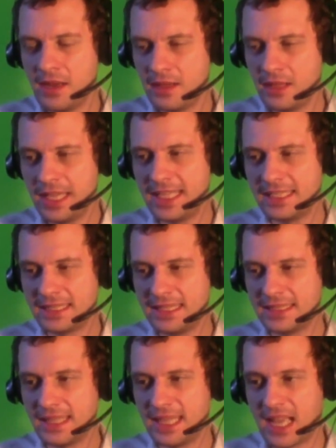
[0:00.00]
Like
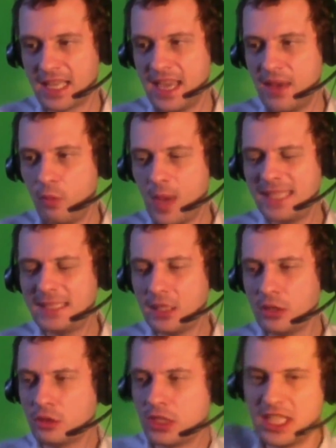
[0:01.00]
he's like, I can't wait to
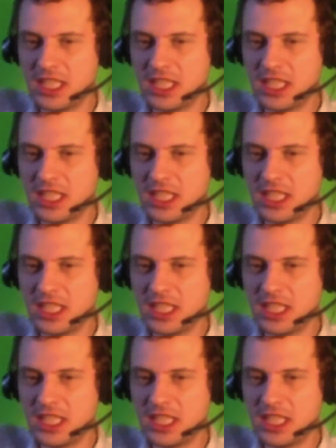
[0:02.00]
use this